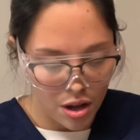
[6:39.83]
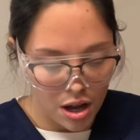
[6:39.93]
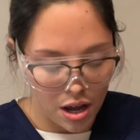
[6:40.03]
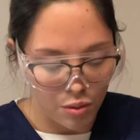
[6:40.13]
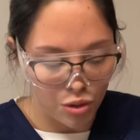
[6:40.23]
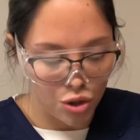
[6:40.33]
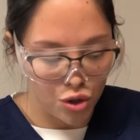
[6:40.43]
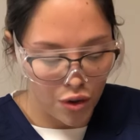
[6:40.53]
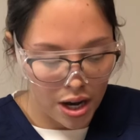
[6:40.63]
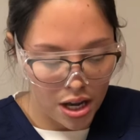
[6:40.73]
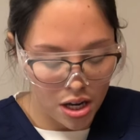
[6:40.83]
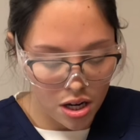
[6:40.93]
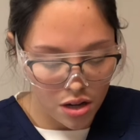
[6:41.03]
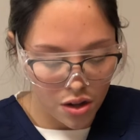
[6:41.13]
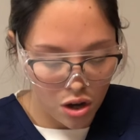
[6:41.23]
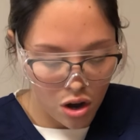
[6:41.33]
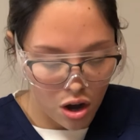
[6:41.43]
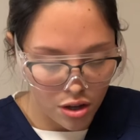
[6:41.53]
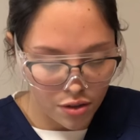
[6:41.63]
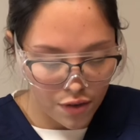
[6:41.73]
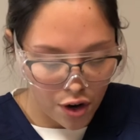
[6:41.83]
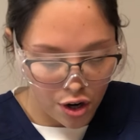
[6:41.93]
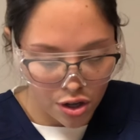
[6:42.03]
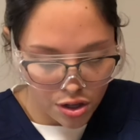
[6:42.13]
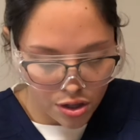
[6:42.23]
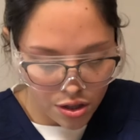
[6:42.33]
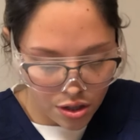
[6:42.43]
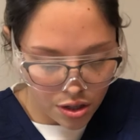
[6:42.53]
I will strain the gauze first,